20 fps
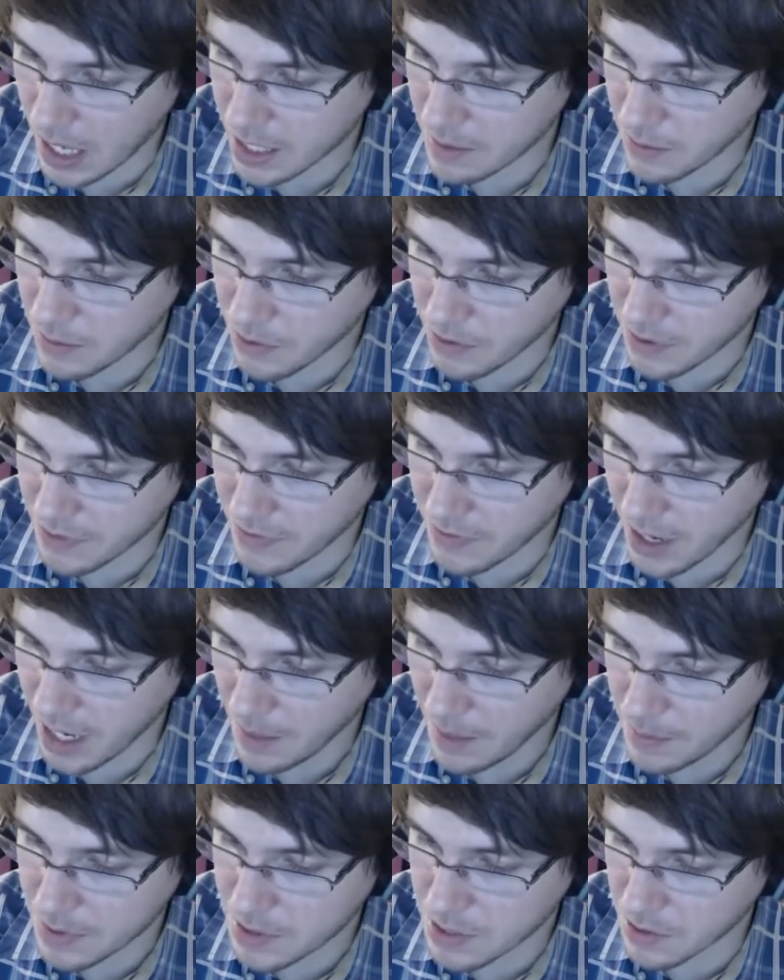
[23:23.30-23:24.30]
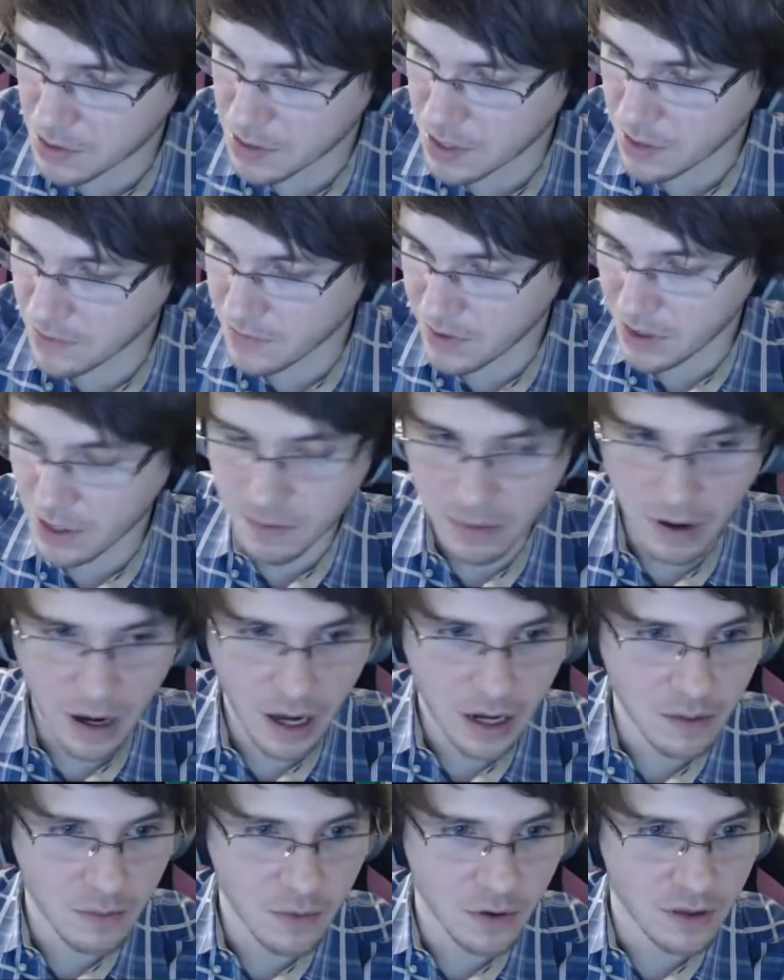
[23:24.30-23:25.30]
or the top, so it's the very
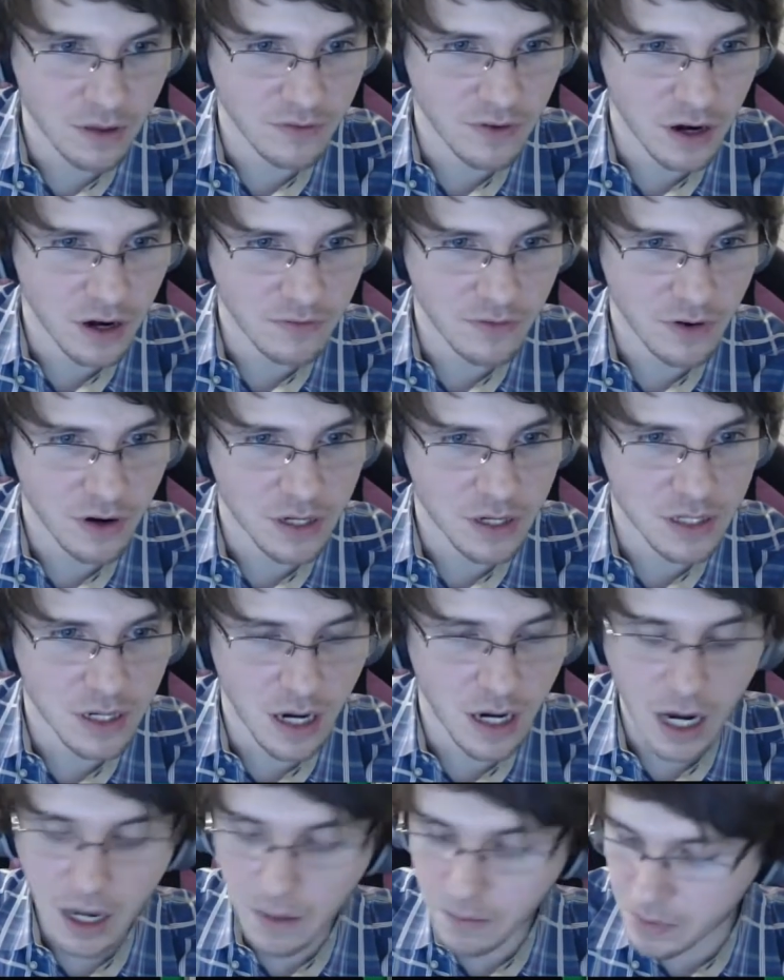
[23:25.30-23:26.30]
bottom or the very, very top.